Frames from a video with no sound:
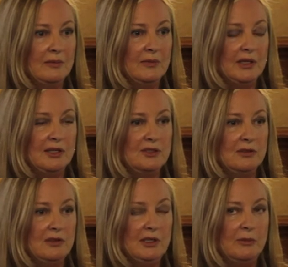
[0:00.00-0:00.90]

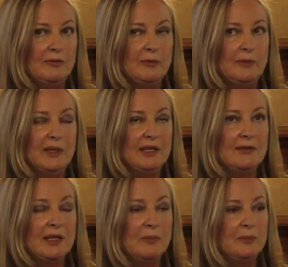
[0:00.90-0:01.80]
We've been
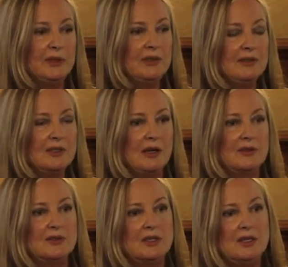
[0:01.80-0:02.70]
giving $1 billion
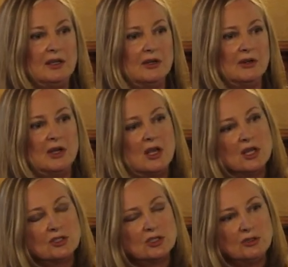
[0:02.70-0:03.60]
a year
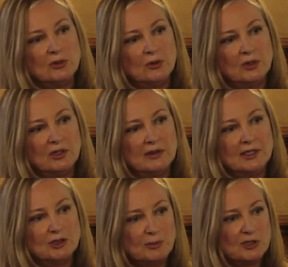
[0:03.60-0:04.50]
to
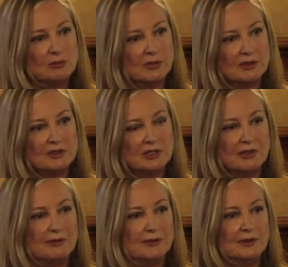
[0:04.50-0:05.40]
the Egyptian
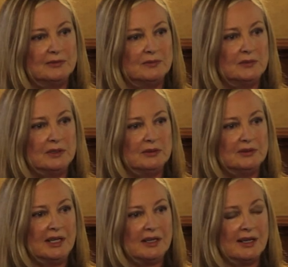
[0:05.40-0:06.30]
military for, you know,
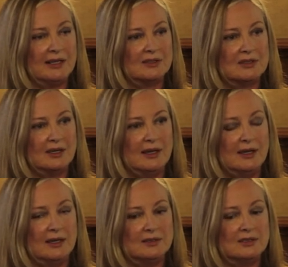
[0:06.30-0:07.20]
decades,
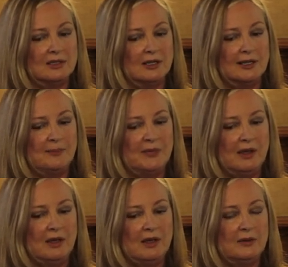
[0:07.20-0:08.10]
and
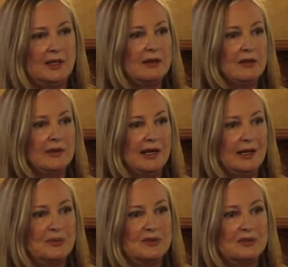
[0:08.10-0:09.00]
they
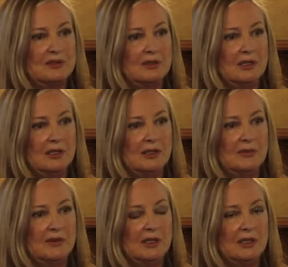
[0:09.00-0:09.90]
collapsed.
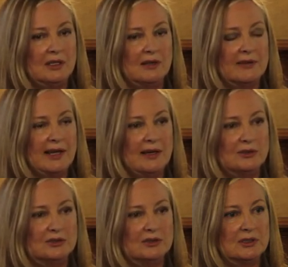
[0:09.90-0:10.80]
They allowed